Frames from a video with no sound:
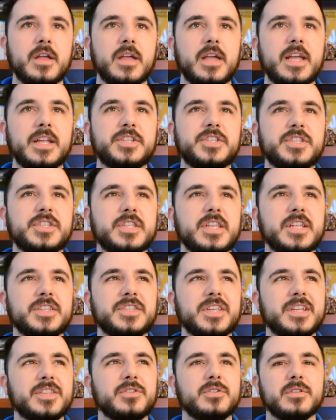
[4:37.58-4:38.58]
It's
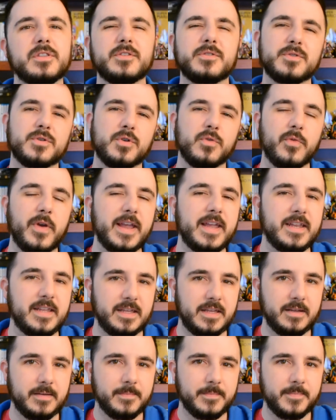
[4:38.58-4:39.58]
like they're a little
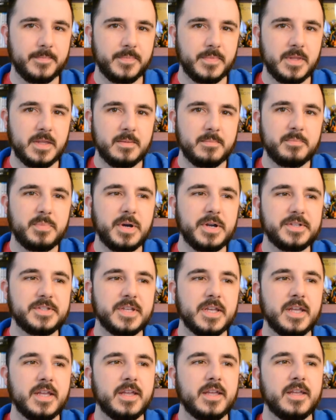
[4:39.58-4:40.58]
grainy.
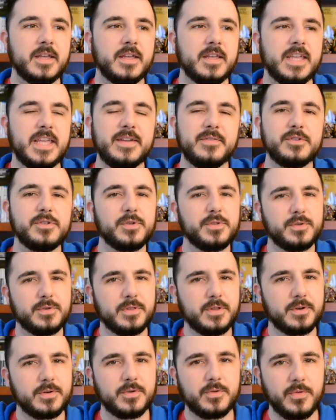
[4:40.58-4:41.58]
But even though they're a
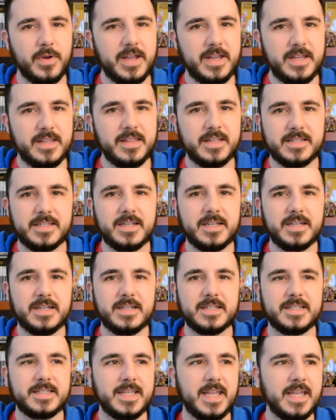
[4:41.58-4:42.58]
little grainy, that's not
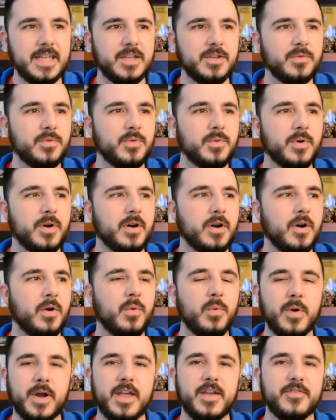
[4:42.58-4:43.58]
going to take you
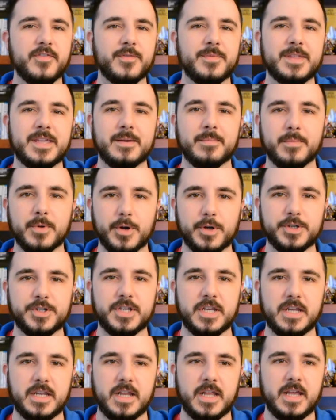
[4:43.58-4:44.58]
away from the
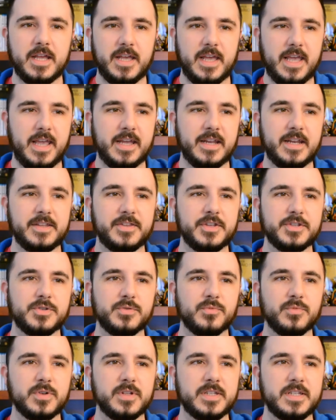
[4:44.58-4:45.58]
immersion, and it
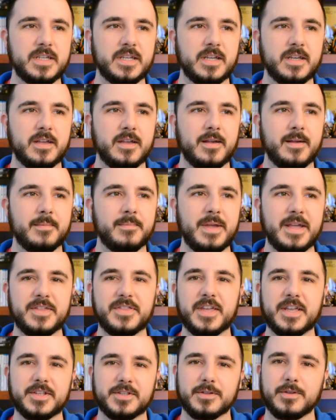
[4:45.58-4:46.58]
doesn't really make
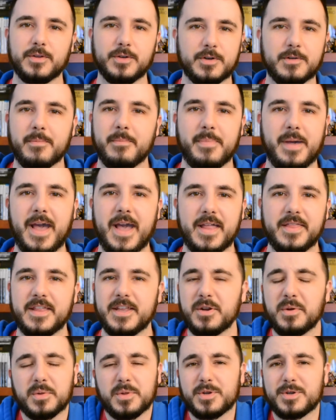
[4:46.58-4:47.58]
things look bad. They
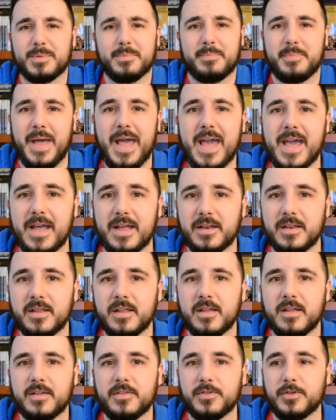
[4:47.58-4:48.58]
don't look bad.
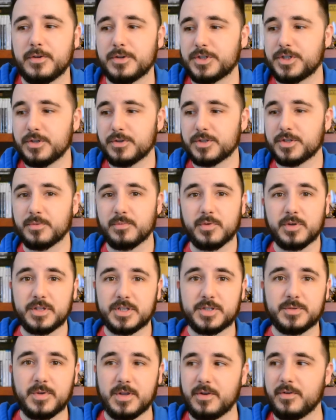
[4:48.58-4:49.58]
There's still some really
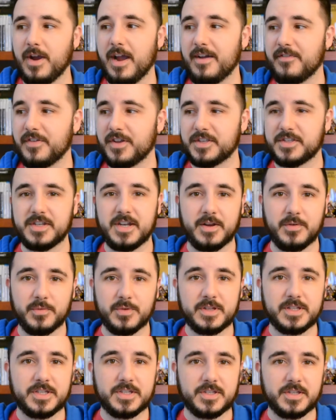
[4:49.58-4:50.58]
sweet graphics, and I
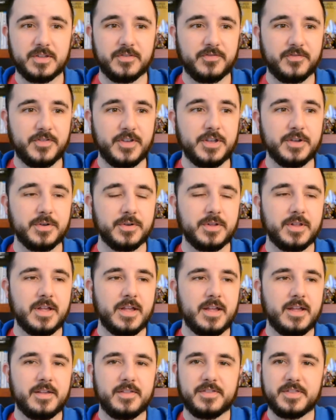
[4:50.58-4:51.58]
really feel
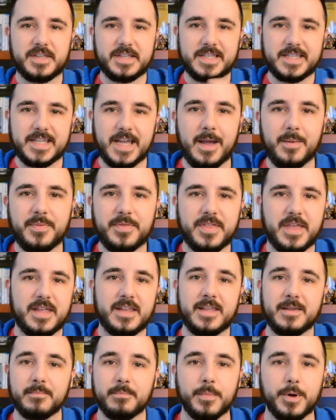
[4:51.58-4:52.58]
the depth
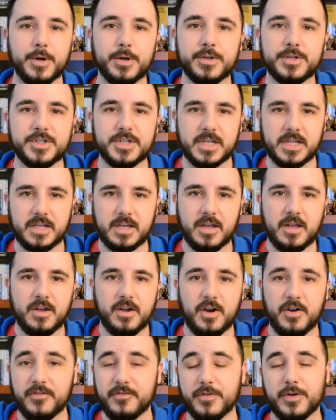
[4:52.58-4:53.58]
and immersion
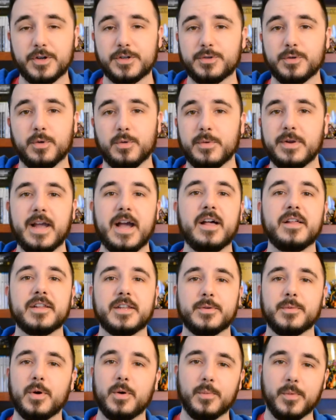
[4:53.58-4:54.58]
of virtual
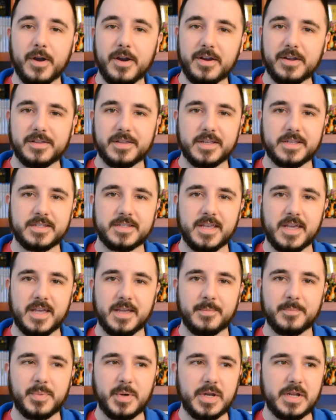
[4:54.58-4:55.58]
reality while wearing this
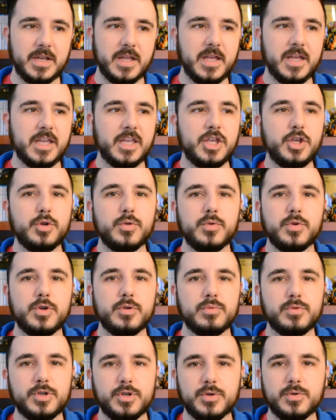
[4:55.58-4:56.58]
thing. But
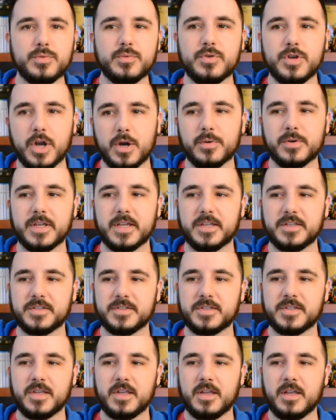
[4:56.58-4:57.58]
you do
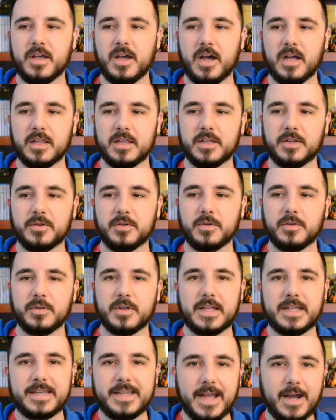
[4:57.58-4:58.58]
notice a little
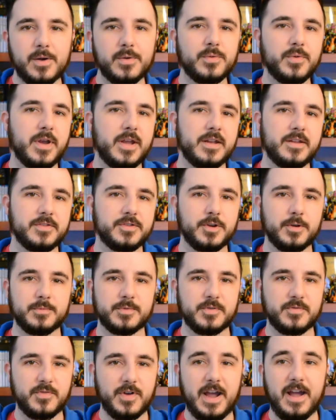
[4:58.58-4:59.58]
downgrade in terms
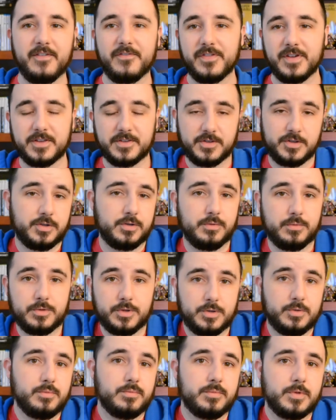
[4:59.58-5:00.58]
of graphics due
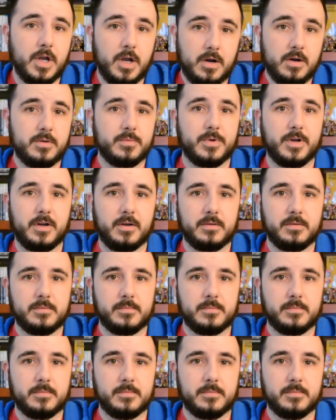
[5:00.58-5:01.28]
to the hardware.